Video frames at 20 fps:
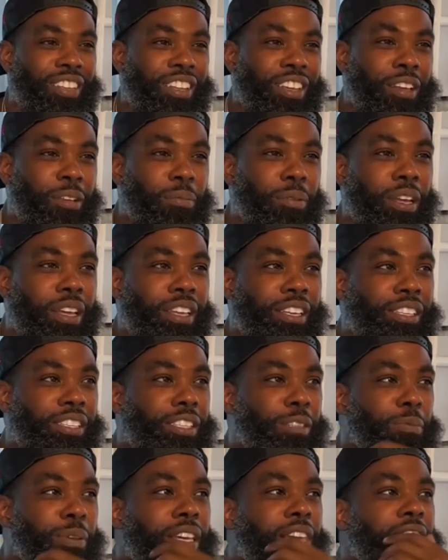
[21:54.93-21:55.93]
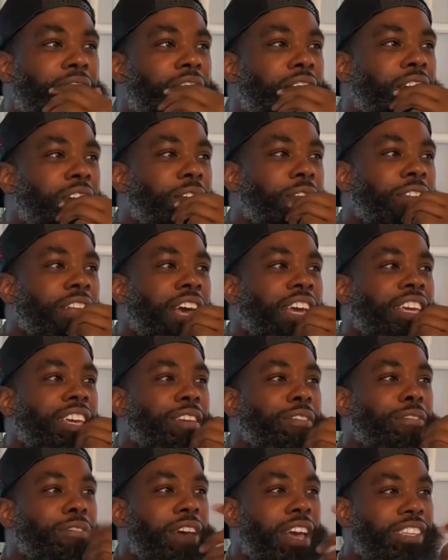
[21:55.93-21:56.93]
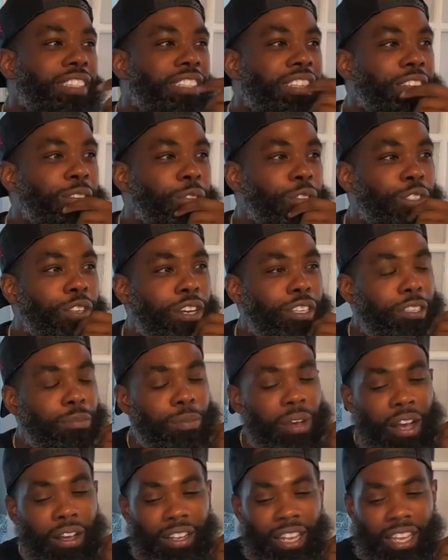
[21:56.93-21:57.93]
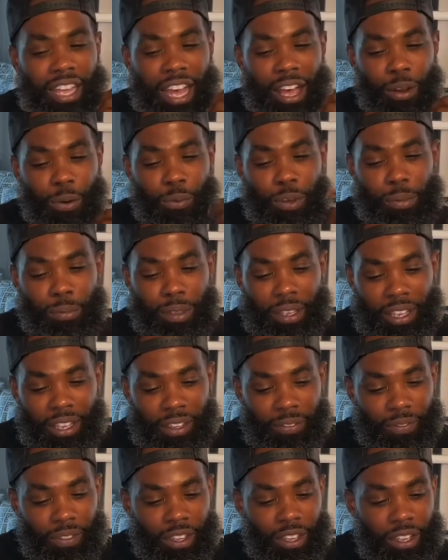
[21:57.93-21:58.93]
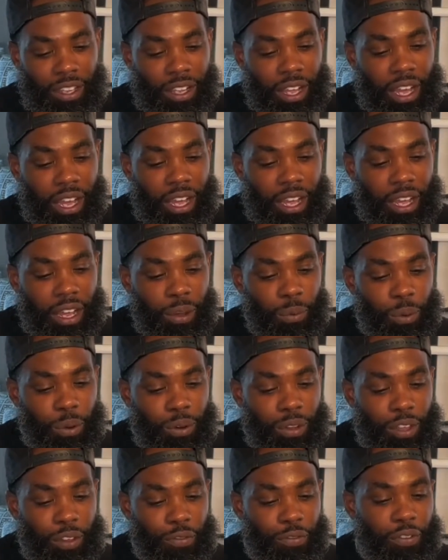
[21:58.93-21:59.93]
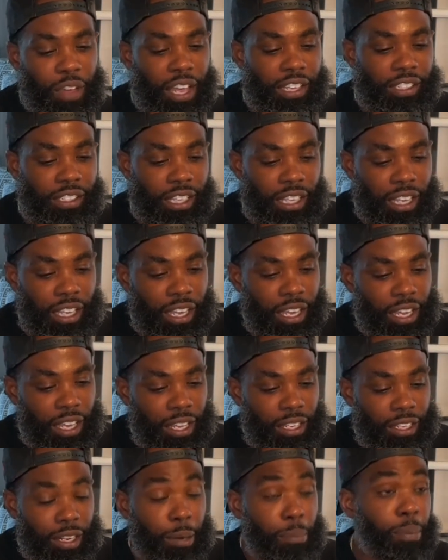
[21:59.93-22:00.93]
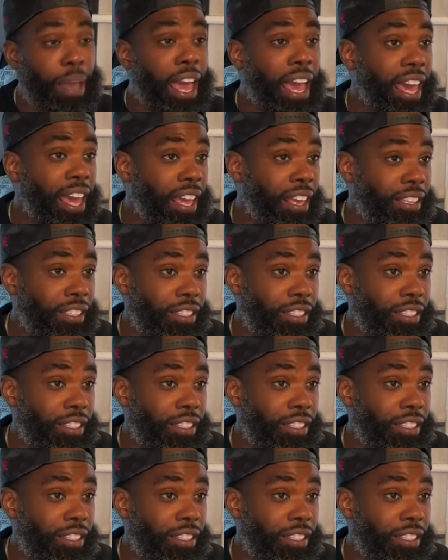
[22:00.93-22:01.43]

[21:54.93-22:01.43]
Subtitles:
But speaking of like investing, we talked about like how women will invest in their bags.